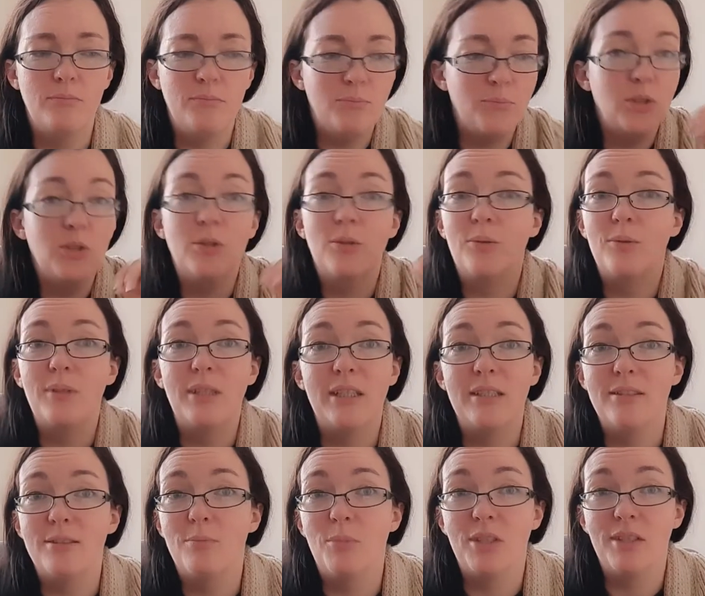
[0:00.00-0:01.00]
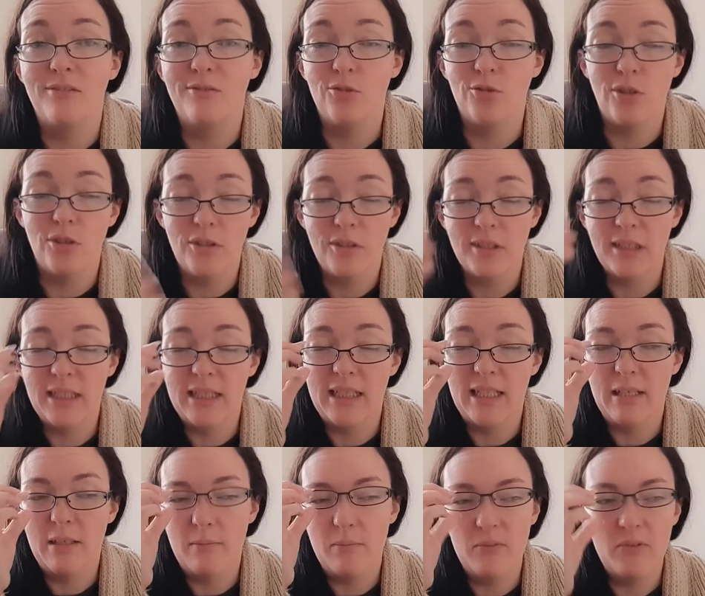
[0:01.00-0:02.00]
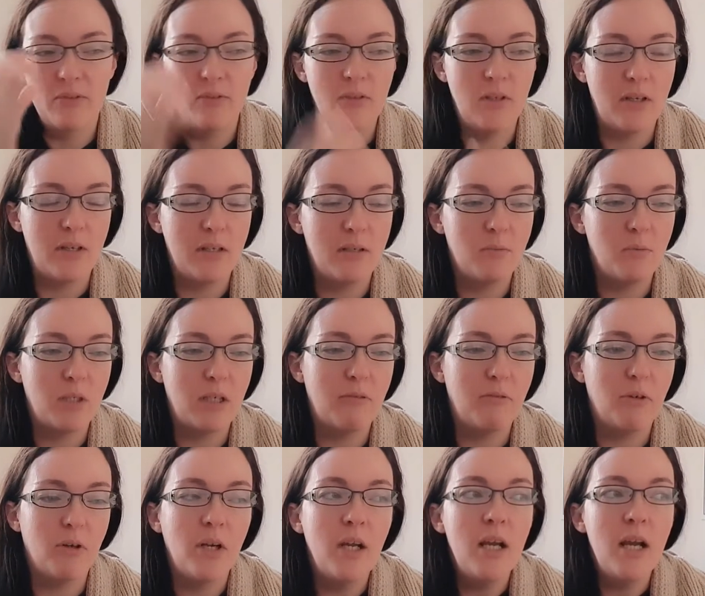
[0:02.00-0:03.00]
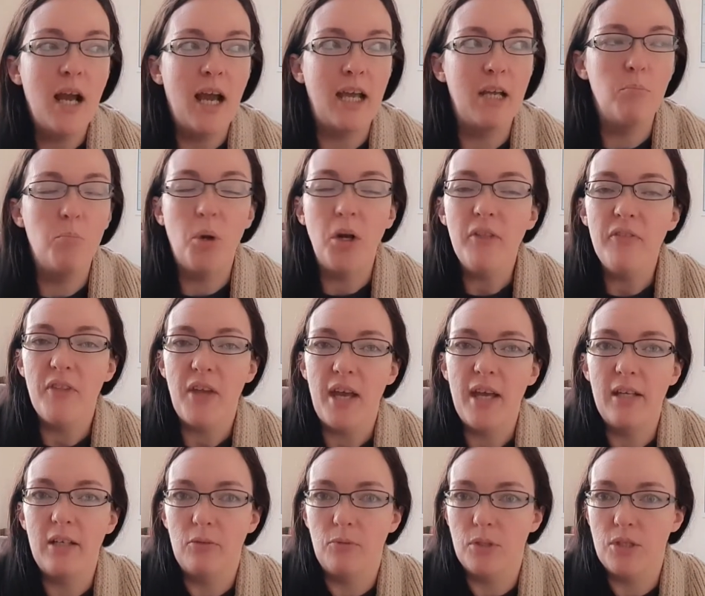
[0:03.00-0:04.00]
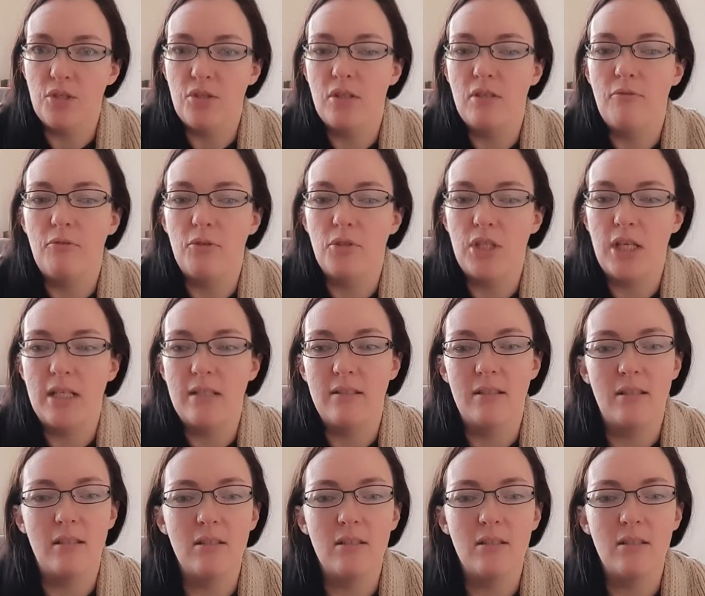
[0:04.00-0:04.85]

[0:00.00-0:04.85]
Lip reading: you know, kids might have drawn in them, whatever. I bought that originally for Jackson.